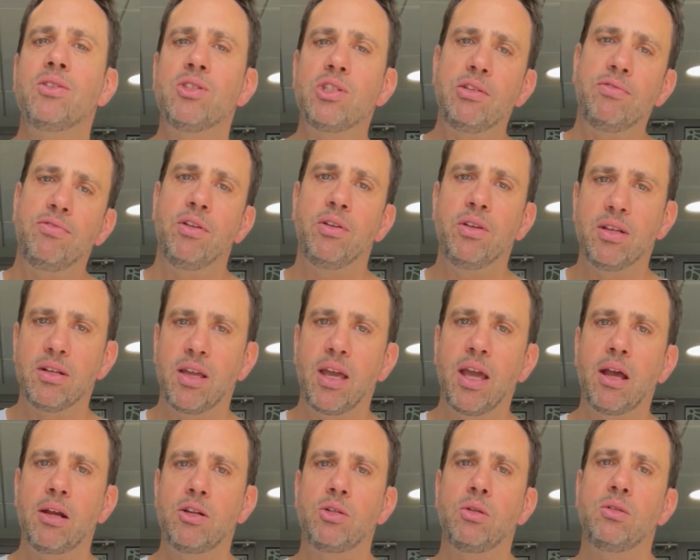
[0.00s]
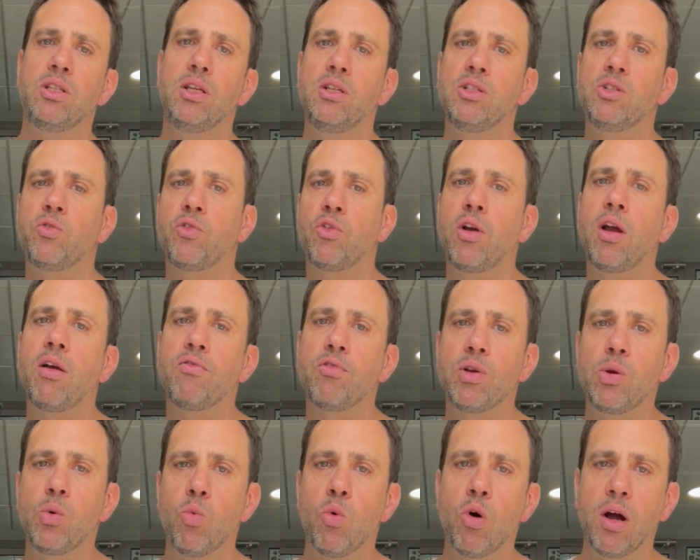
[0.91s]
civilian casualties for
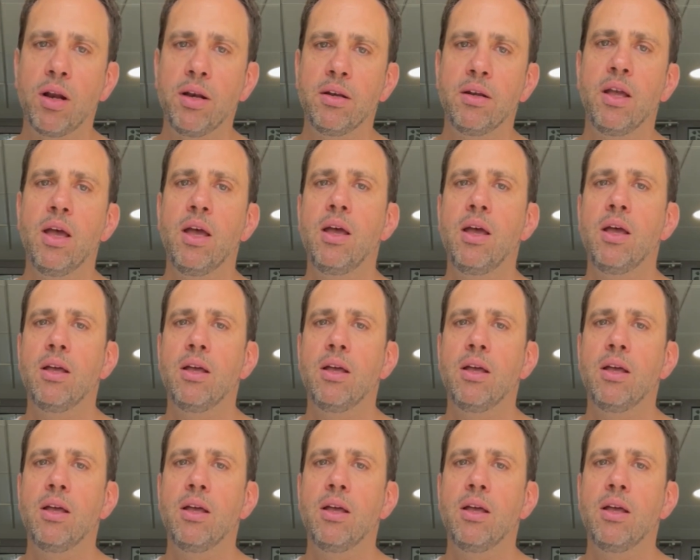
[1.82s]
every 1